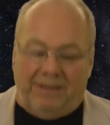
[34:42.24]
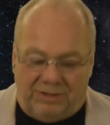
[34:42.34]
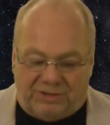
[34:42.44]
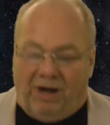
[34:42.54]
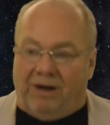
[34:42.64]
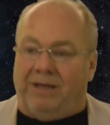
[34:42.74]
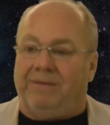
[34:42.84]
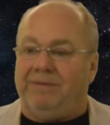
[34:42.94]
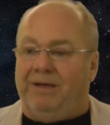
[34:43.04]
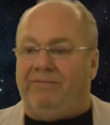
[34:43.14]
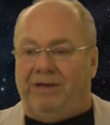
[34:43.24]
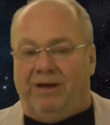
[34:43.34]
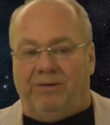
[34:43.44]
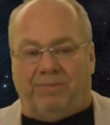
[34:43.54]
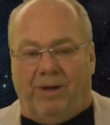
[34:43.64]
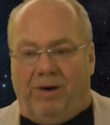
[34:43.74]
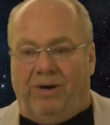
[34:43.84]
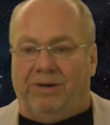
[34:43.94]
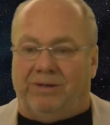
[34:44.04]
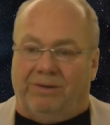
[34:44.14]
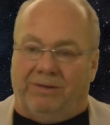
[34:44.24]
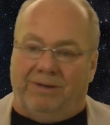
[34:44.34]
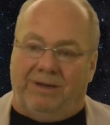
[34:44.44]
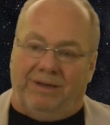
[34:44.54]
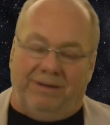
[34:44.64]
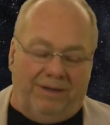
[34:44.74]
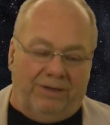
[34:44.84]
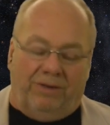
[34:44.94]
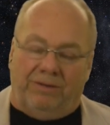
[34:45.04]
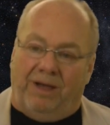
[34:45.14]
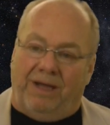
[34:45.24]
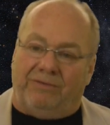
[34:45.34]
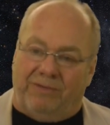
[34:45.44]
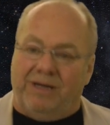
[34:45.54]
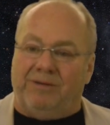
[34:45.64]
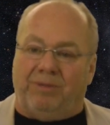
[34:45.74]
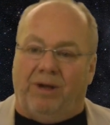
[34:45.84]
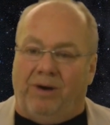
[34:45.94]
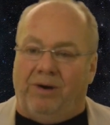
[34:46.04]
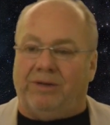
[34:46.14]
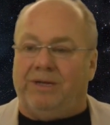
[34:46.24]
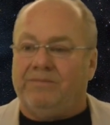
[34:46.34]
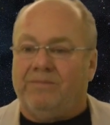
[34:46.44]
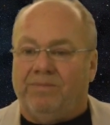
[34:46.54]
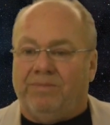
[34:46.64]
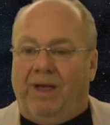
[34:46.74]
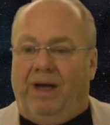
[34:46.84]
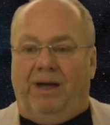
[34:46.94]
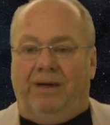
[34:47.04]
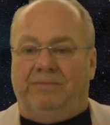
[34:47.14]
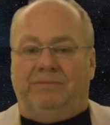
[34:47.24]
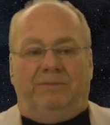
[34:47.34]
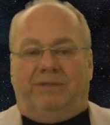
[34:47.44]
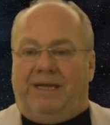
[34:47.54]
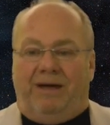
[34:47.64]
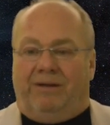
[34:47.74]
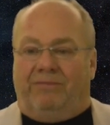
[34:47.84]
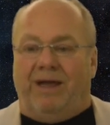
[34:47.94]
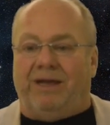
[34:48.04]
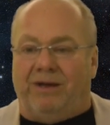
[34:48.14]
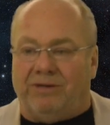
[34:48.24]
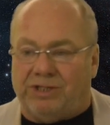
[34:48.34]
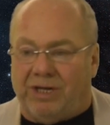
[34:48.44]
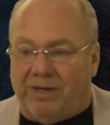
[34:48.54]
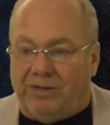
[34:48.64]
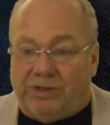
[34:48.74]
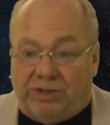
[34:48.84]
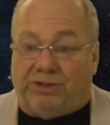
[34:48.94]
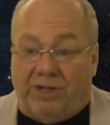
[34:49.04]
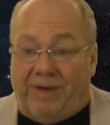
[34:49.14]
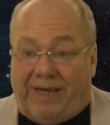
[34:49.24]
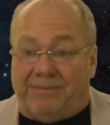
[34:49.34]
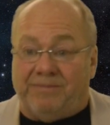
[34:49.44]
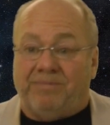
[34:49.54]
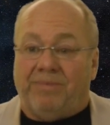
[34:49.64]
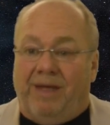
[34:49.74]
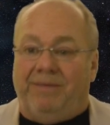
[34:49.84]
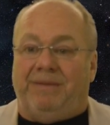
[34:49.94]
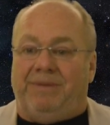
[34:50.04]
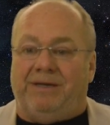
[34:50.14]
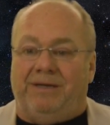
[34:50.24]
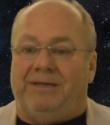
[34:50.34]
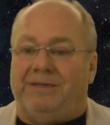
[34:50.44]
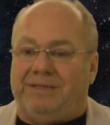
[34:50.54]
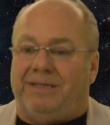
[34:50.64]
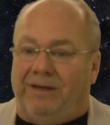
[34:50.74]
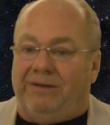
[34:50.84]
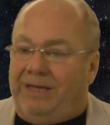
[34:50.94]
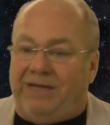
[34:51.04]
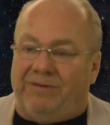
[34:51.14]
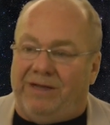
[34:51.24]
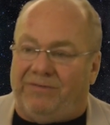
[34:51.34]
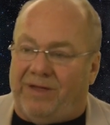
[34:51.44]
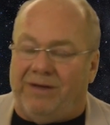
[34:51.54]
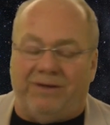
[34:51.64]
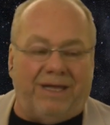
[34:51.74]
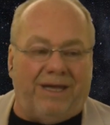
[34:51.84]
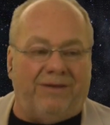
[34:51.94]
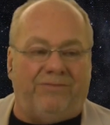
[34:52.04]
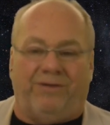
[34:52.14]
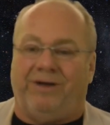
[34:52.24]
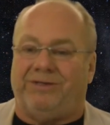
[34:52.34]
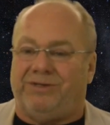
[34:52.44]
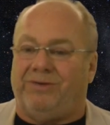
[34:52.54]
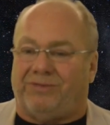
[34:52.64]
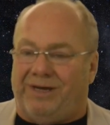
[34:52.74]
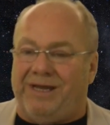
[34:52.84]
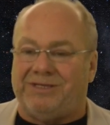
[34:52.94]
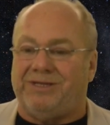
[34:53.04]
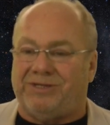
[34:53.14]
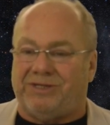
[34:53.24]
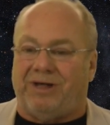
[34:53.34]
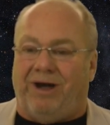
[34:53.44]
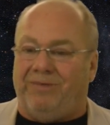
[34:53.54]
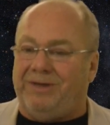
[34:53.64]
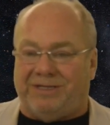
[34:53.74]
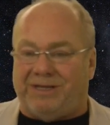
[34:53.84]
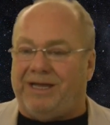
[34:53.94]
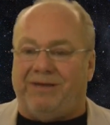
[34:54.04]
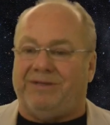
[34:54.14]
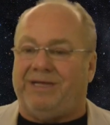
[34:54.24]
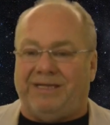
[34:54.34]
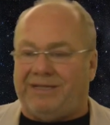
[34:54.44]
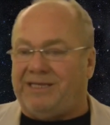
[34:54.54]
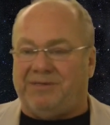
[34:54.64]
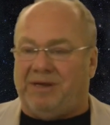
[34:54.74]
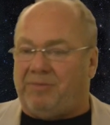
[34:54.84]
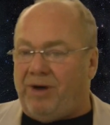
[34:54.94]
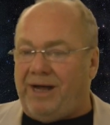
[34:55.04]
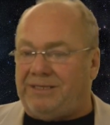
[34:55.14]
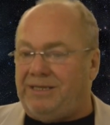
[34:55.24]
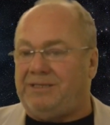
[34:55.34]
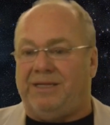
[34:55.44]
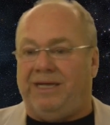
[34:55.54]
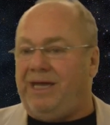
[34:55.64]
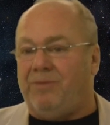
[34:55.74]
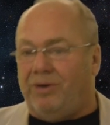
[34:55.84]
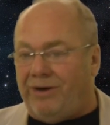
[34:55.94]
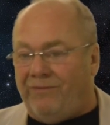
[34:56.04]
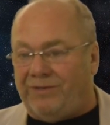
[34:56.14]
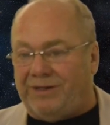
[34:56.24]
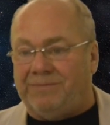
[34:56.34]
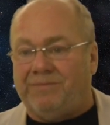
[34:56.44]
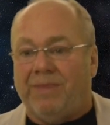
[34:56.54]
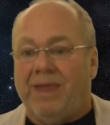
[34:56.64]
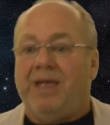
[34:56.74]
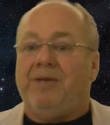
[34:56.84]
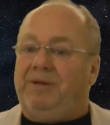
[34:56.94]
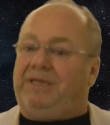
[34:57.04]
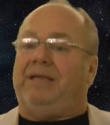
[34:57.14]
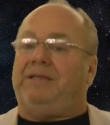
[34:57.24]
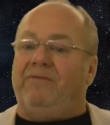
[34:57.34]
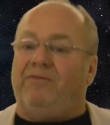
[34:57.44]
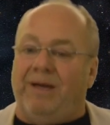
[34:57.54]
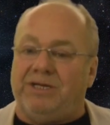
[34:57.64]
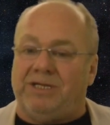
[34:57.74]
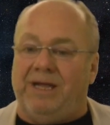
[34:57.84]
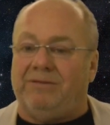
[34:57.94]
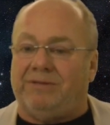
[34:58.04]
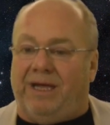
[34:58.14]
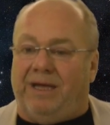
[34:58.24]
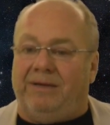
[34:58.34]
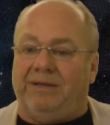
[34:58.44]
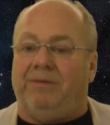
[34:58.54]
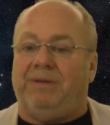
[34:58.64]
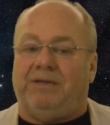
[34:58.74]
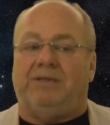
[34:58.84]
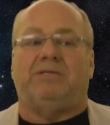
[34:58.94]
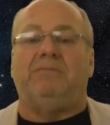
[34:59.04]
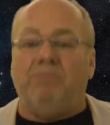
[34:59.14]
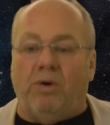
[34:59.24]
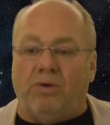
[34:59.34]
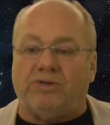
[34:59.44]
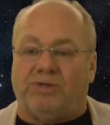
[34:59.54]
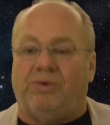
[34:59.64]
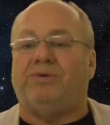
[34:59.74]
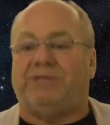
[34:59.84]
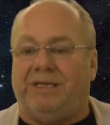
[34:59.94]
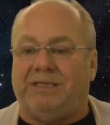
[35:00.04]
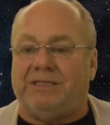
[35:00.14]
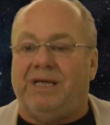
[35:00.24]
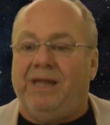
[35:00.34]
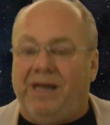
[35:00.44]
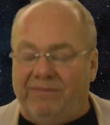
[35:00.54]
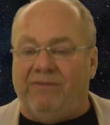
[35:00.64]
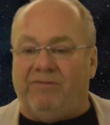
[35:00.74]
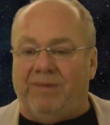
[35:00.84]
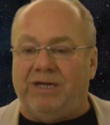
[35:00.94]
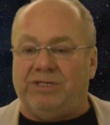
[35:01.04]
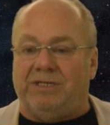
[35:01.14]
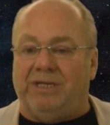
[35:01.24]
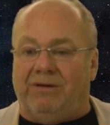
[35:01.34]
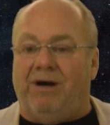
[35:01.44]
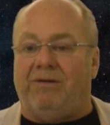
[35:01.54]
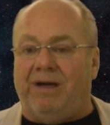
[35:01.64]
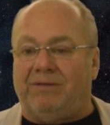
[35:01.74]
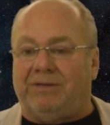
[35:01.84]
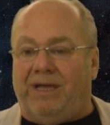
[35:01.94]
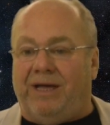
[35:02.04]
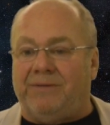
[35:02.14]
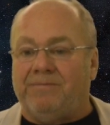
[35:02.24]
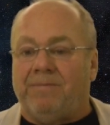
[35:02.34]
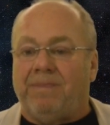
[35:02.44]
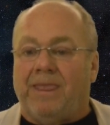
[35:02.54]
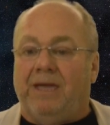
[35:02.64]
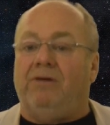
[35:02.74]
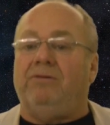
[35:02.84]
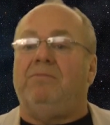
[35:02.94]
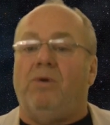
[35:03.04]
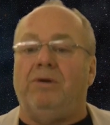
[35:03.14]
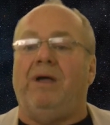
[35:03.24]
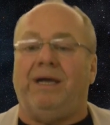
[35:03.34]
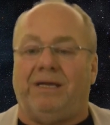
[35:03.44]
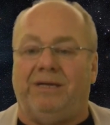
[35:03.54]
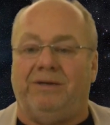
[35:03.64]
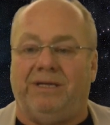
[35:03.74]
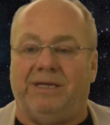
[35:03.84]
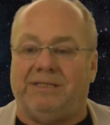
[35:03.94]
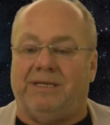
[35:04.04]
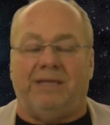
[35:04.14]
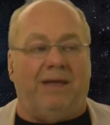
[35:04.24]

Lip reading: start a video blog or an online written blog, get out a radio show, should do it. I mean, because even if they only have 2 or 3 listeners to start with, it's like everything. It takes a bit of practice, and then you get more confident. But get the information out there, because the more sources of information there are out there, the more likelihood is that